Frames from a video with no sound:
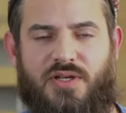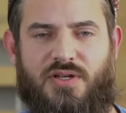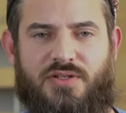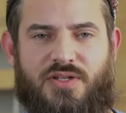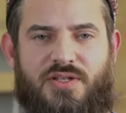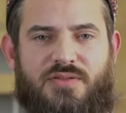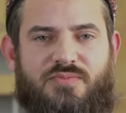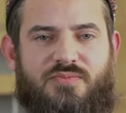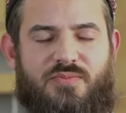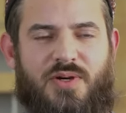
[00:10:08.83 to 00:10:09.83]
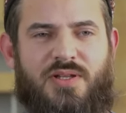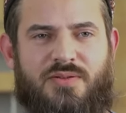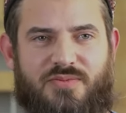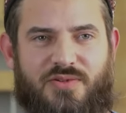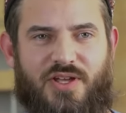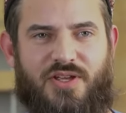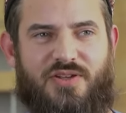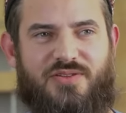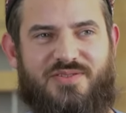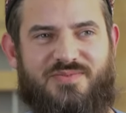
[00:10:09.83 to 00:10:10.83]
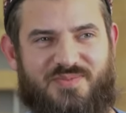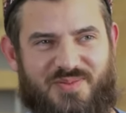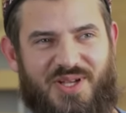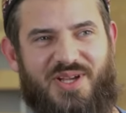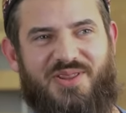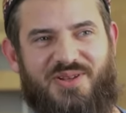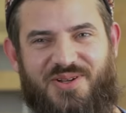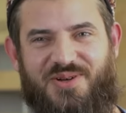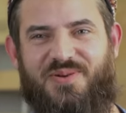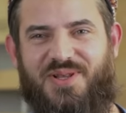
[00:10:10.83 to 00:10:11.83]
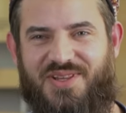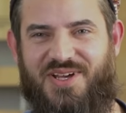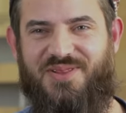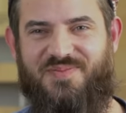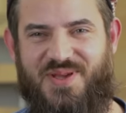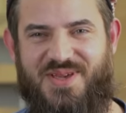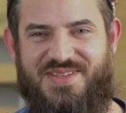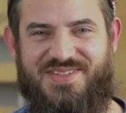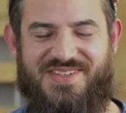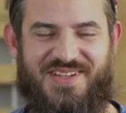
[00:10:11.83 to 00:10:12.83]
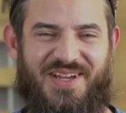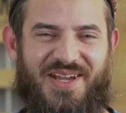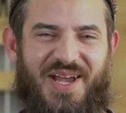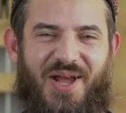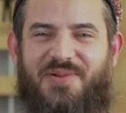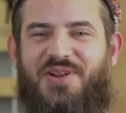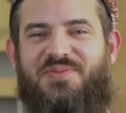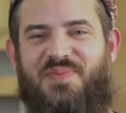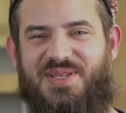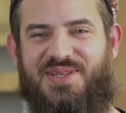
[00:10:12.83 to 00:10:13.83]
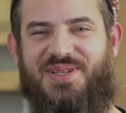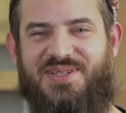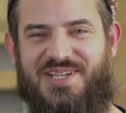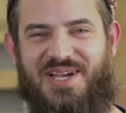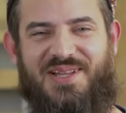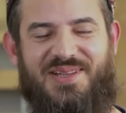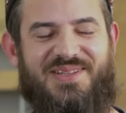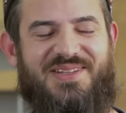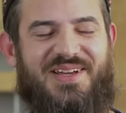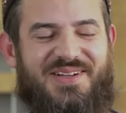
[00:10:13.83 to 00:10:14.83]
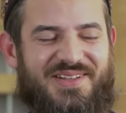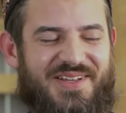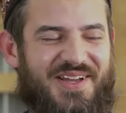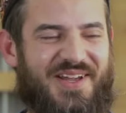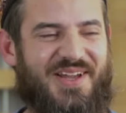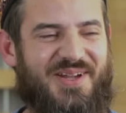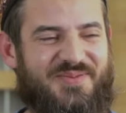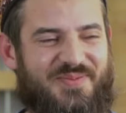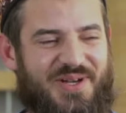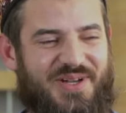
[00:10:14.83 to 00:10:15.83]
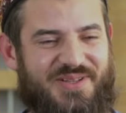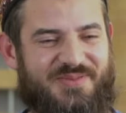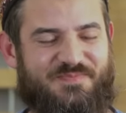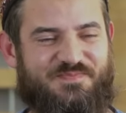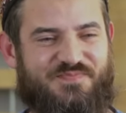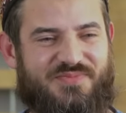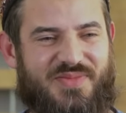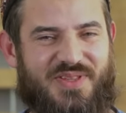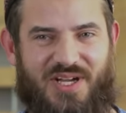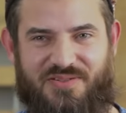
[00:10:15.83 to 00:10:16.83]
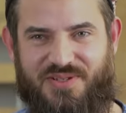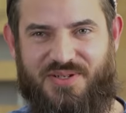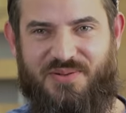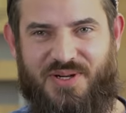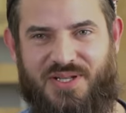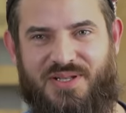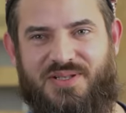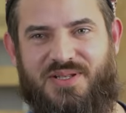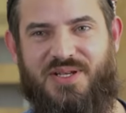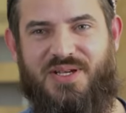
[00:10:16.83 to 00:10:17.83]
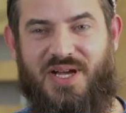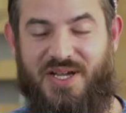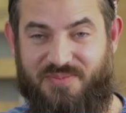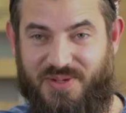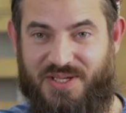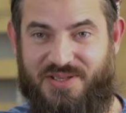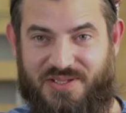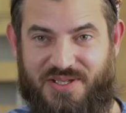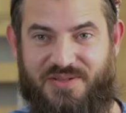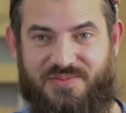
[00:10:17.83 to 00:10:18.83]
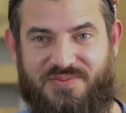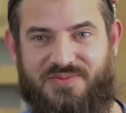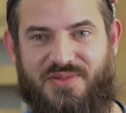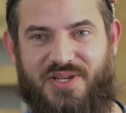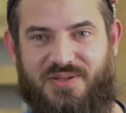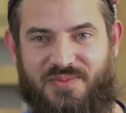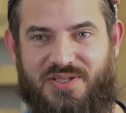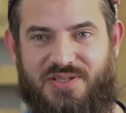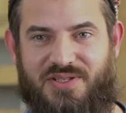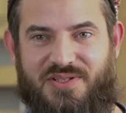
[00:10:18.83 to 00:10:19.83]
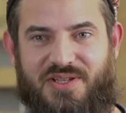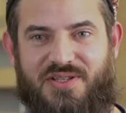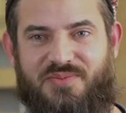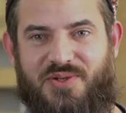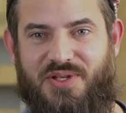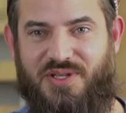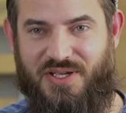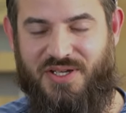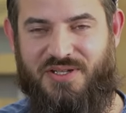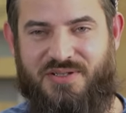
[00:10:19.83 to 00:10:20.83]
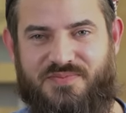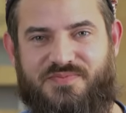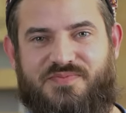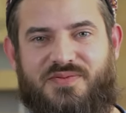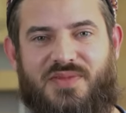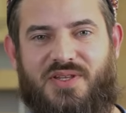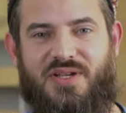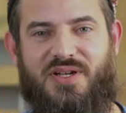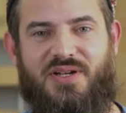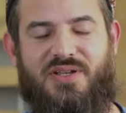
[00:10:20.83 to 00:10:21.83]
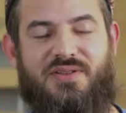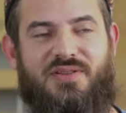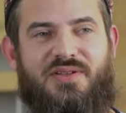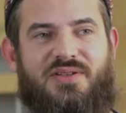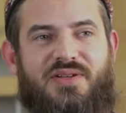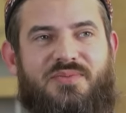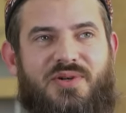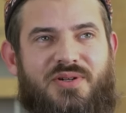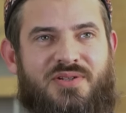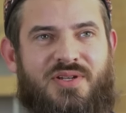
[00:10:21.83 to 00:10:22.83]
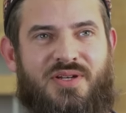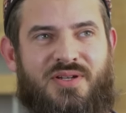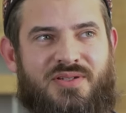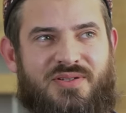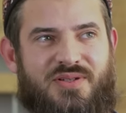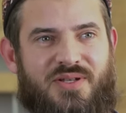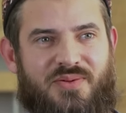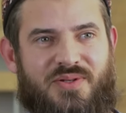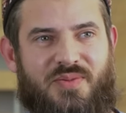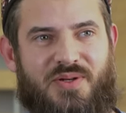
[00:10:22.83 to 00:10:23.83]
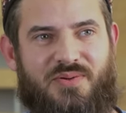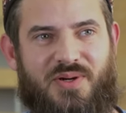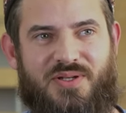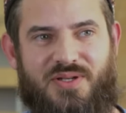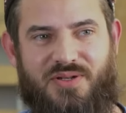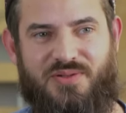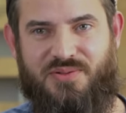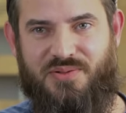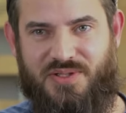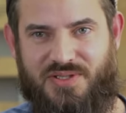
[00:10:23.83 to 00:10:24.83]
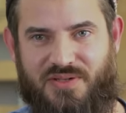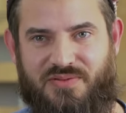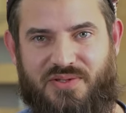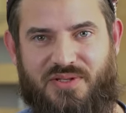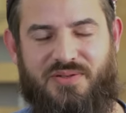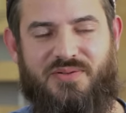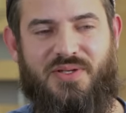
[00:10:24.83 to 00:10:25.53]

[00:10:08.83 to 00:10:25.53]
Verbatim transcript: And I said, Well, thank you. But I don't know what that means. I'm not expecting a child yet. But after a while, I met him. I met Diesel de Murillo again in Argentina, in Buenos Aires. That was maybe one year or two years after that.